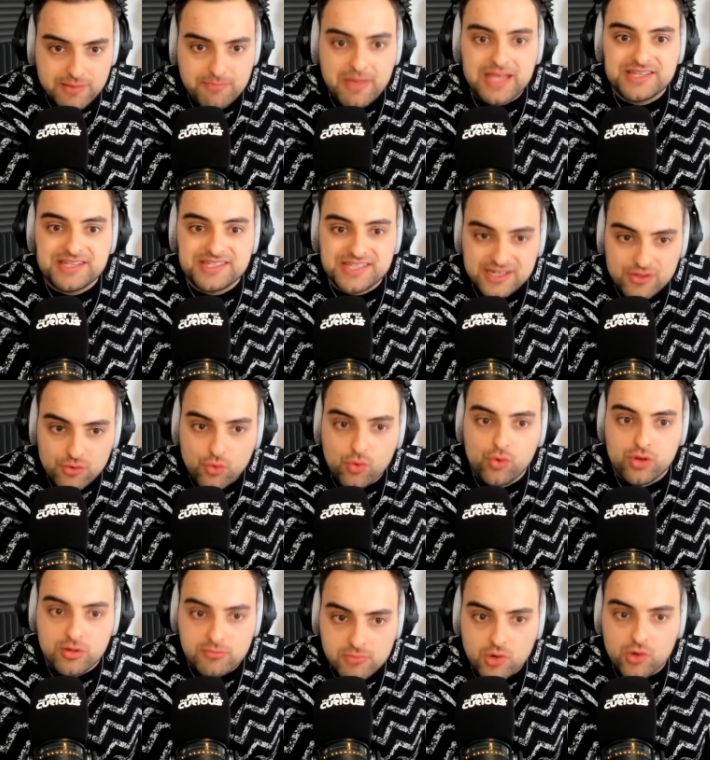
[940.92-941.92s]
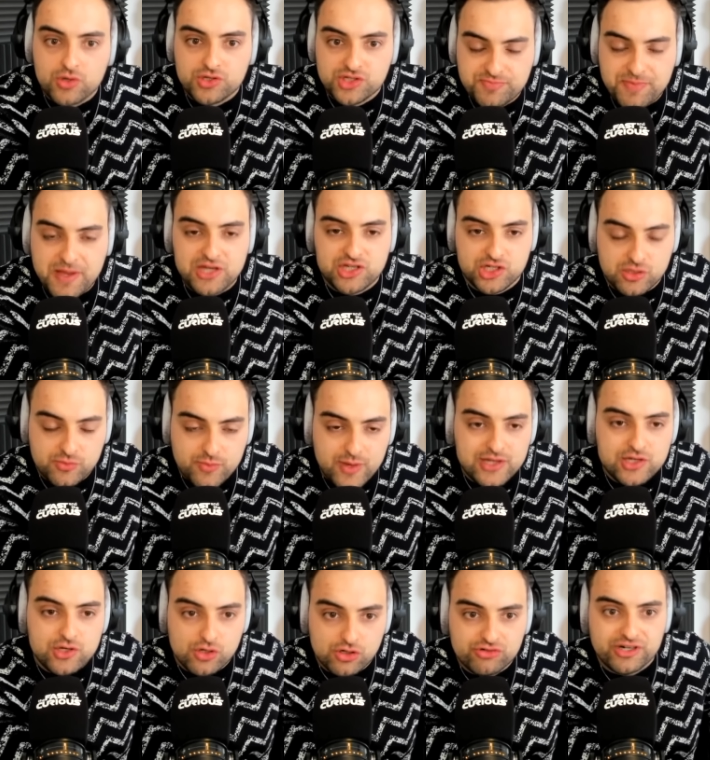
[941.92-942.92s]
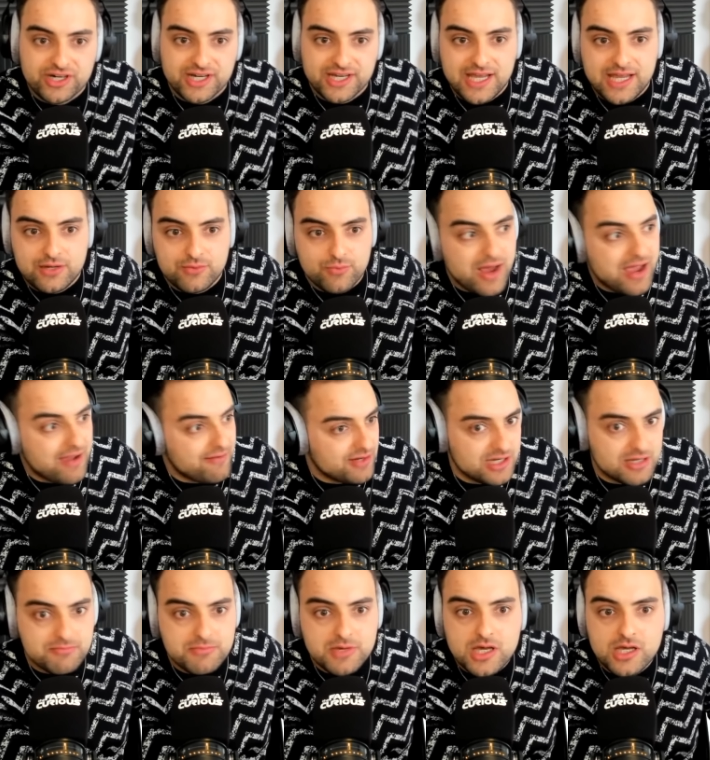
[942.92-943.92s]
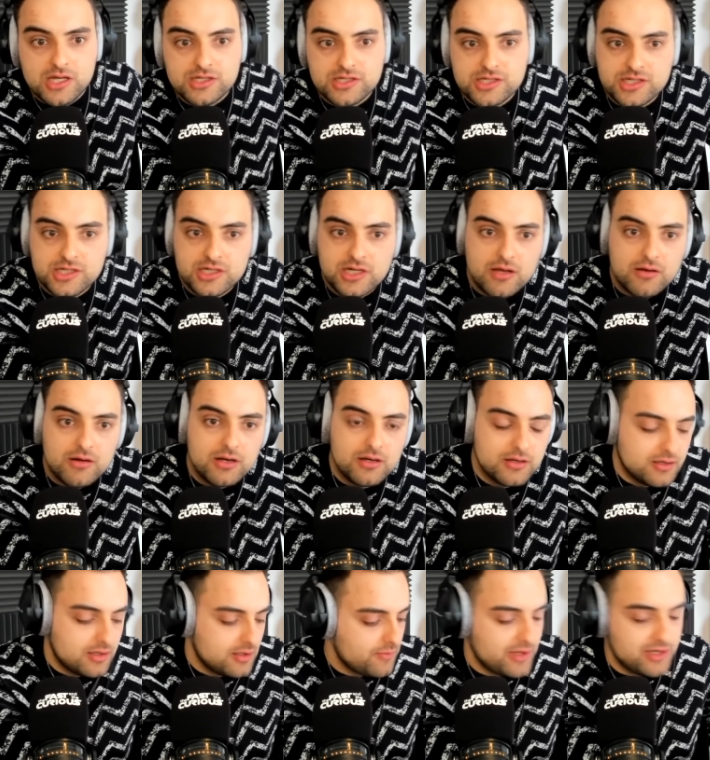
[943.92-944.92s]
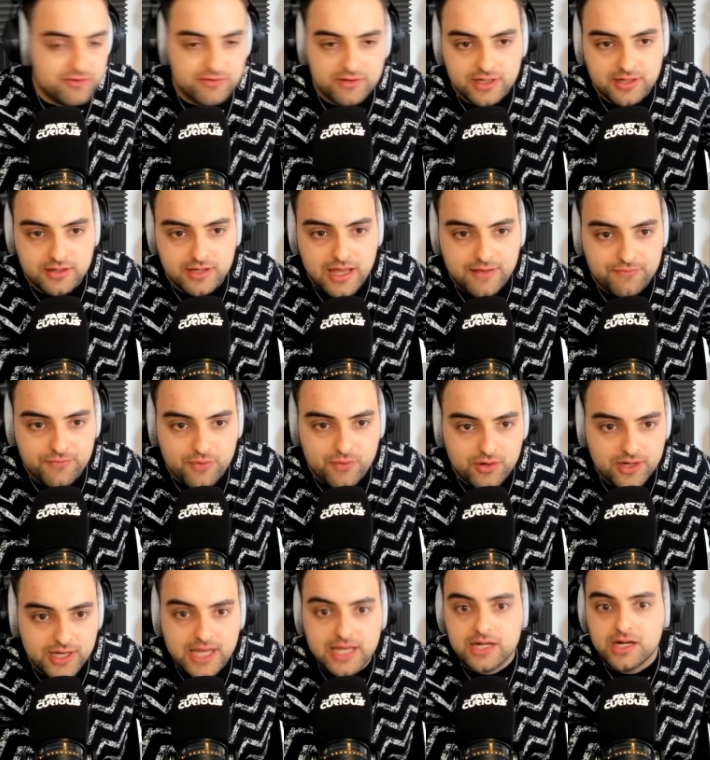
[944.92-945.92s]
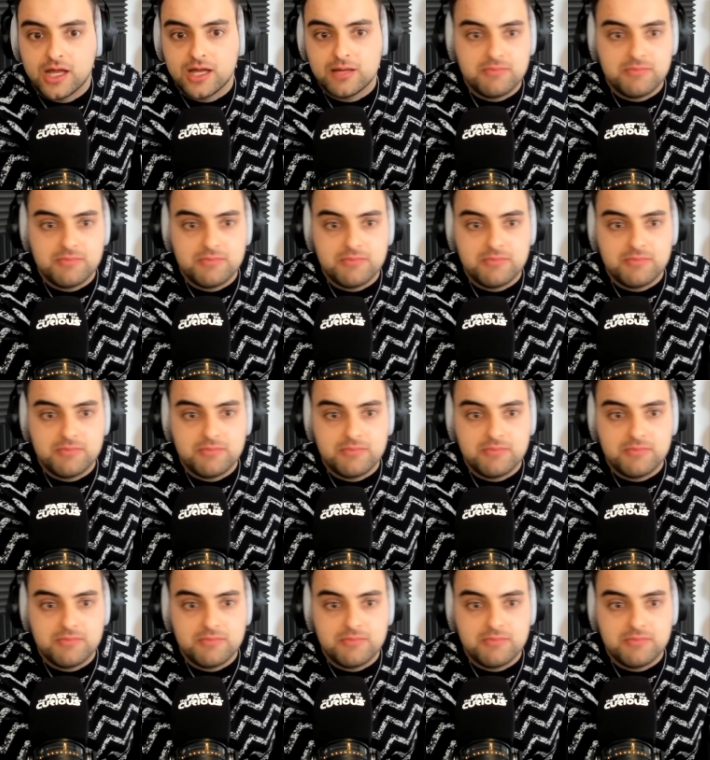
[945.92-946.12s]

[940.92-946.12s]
makes it all the more special when you're a kid wearing your merch, you know, when you're a F1 geek like